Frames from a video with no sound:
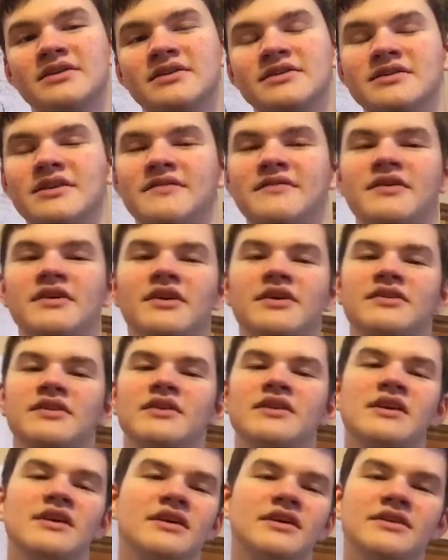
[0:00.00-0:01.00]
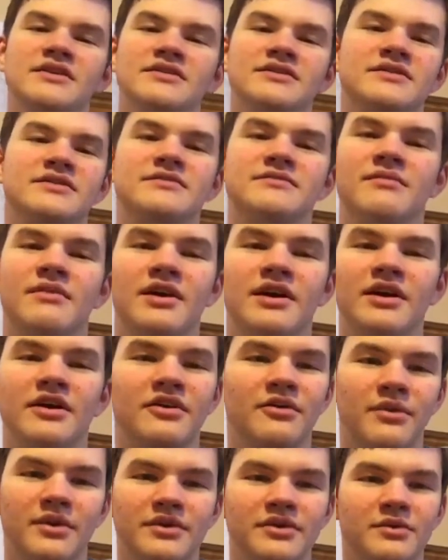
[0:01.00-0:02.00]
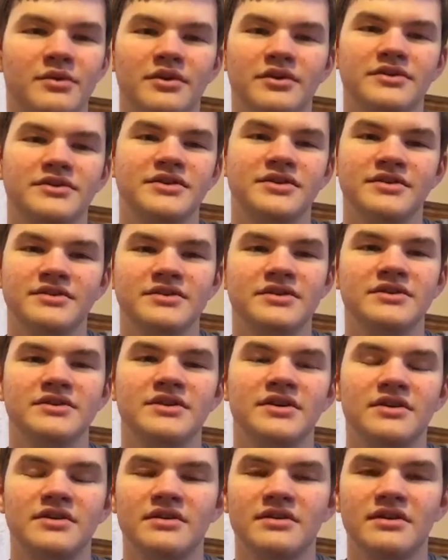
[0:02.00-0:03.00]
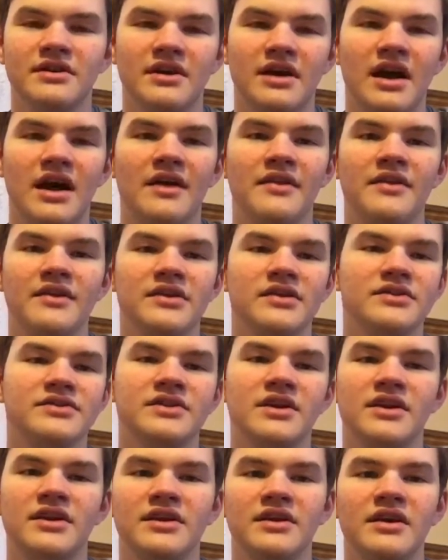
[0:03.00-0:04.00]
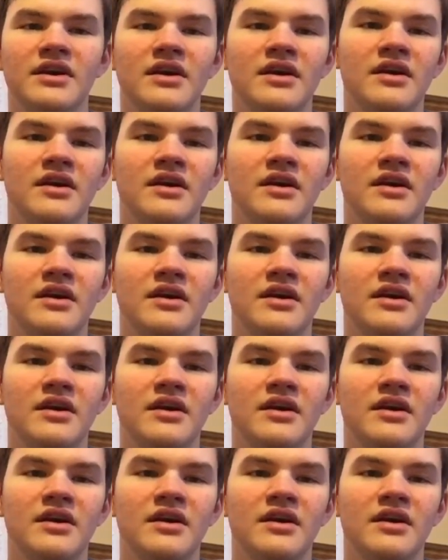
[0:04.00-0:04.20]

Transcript: because I feel like the Yankees are going to win the World Series this year. I don't think there's any